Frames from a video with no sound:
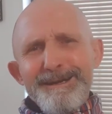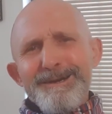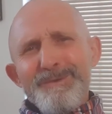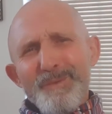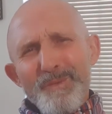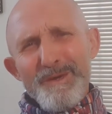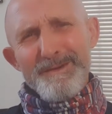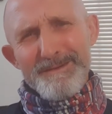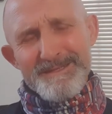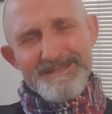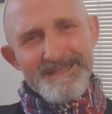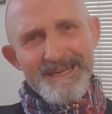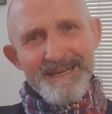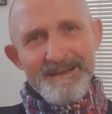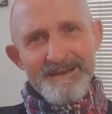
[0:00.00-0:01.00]
How weird is
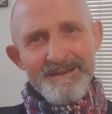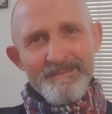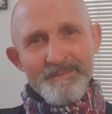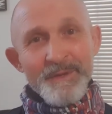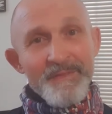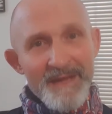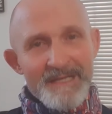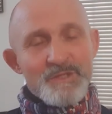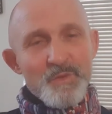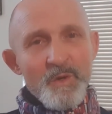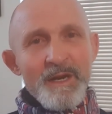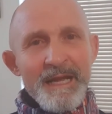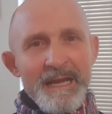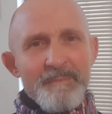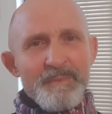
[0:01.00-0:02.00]
that? But that's
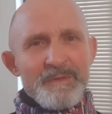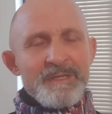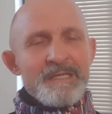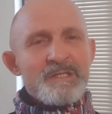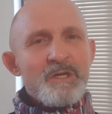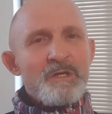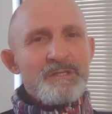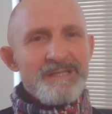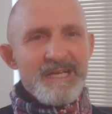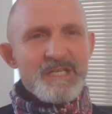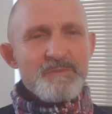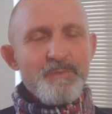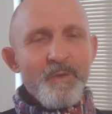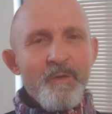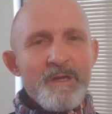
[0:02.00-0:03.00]
what happens. That's our
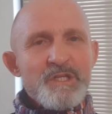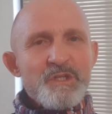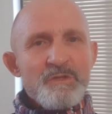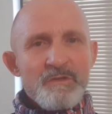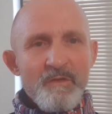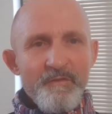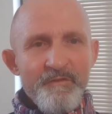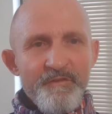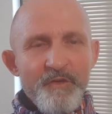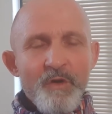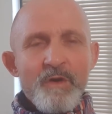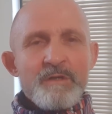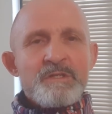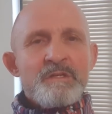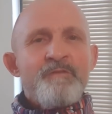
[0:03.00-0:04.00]
desperation to
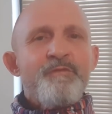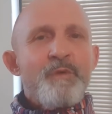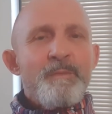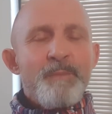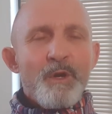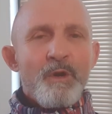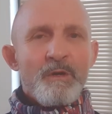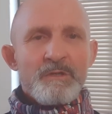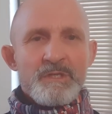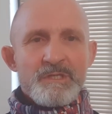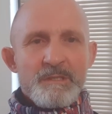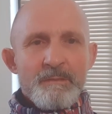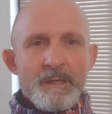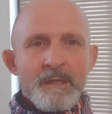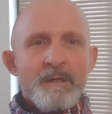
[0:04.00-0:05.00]
feel as if we belong to
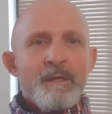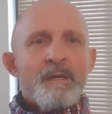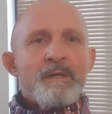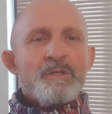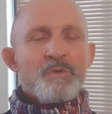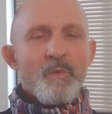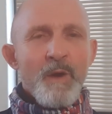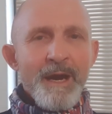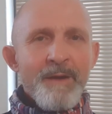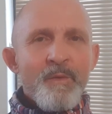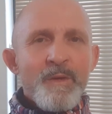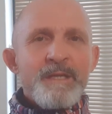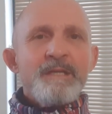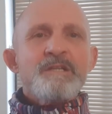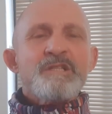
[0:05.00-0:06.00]
something. It's why
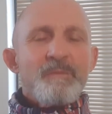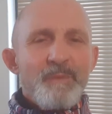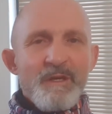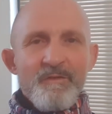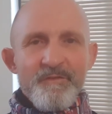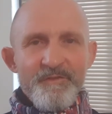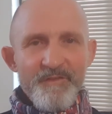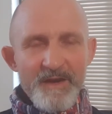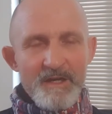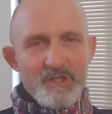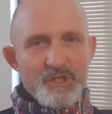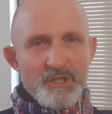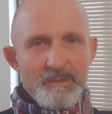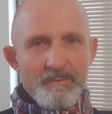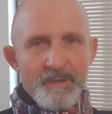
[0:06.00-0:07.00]
we need to be in
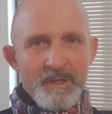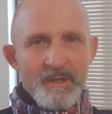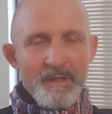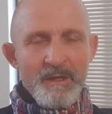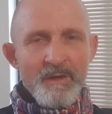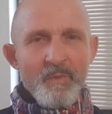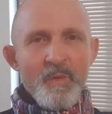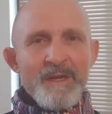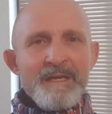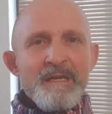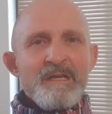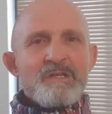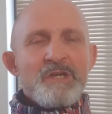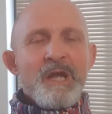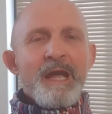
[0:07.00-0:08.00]
fellowship. We
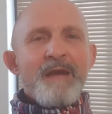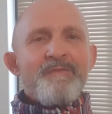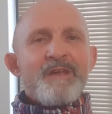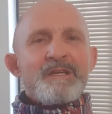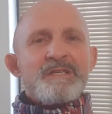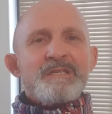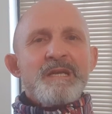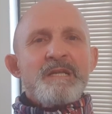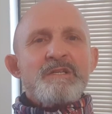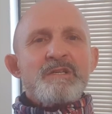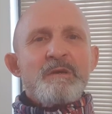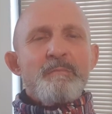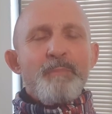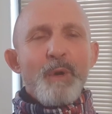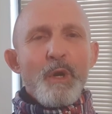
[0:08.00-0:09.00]
need to have that sense
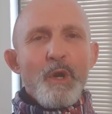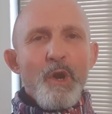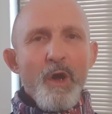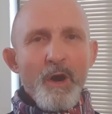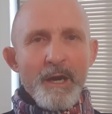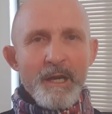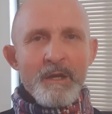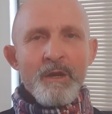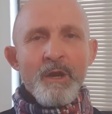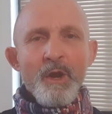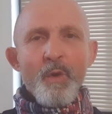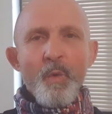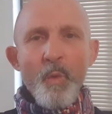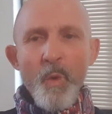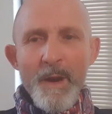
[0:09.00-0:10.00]
of belonging.
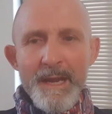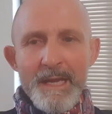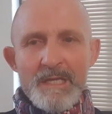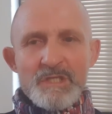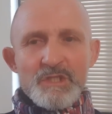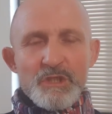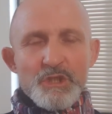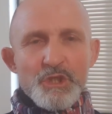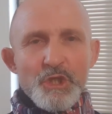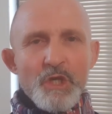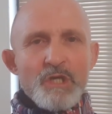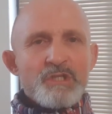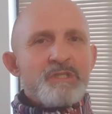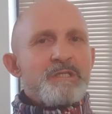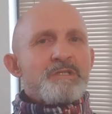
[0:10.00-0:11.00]
We as the
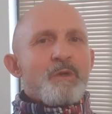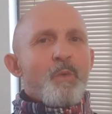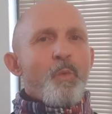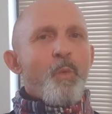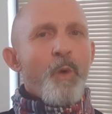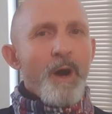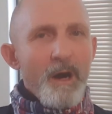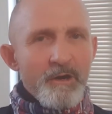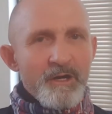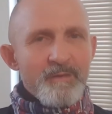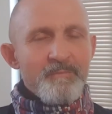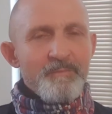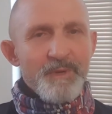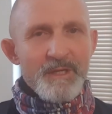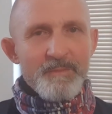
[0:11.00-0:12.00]
church need to
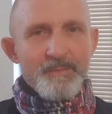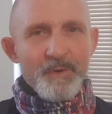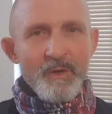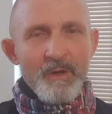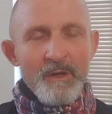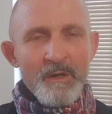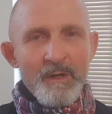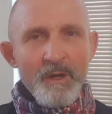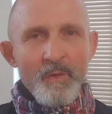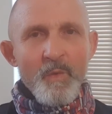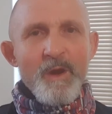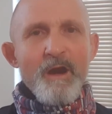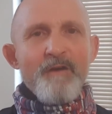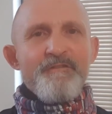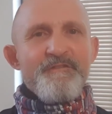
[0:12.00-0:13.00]
welcome people
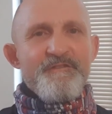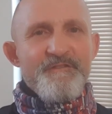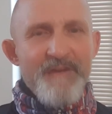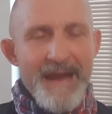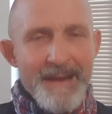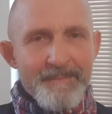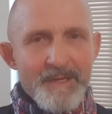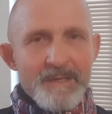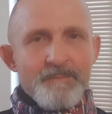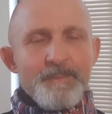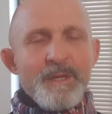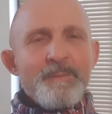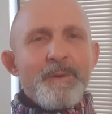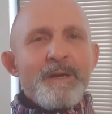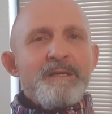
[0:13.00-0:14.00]
we are family.
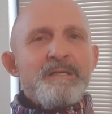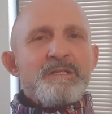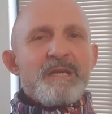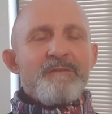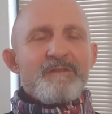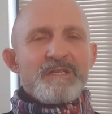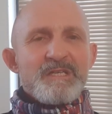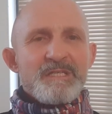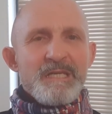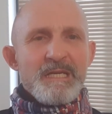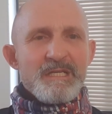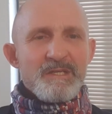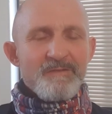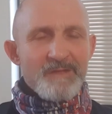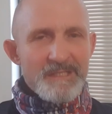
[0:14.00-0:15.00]
People need to have a
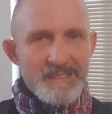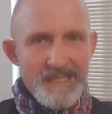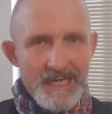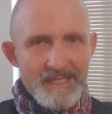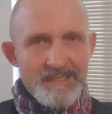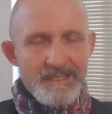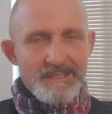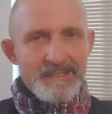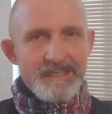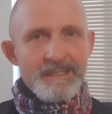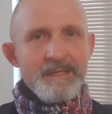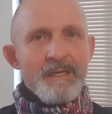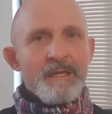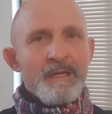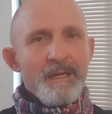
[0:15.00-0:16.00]
sense of
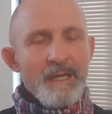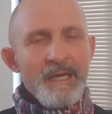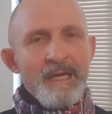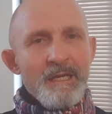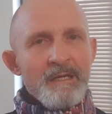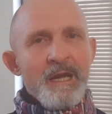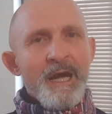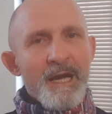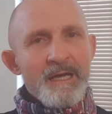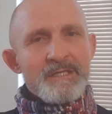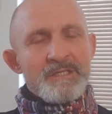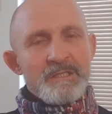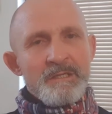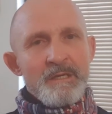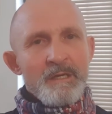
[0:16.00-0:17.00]
identity in
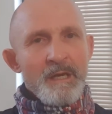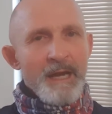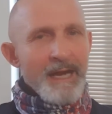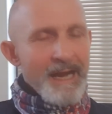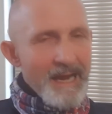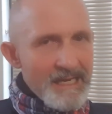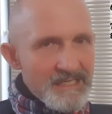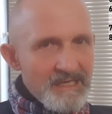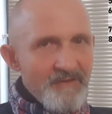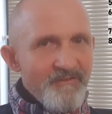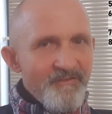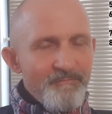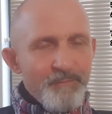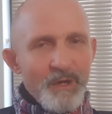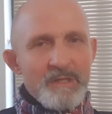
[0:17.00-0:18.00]
us as a
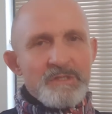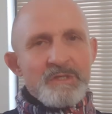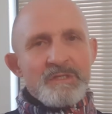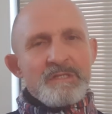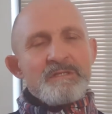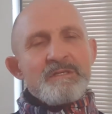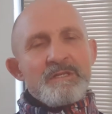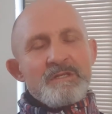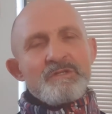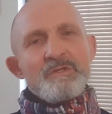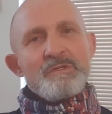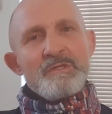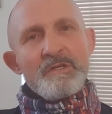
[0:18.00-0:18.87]
brothers and sisters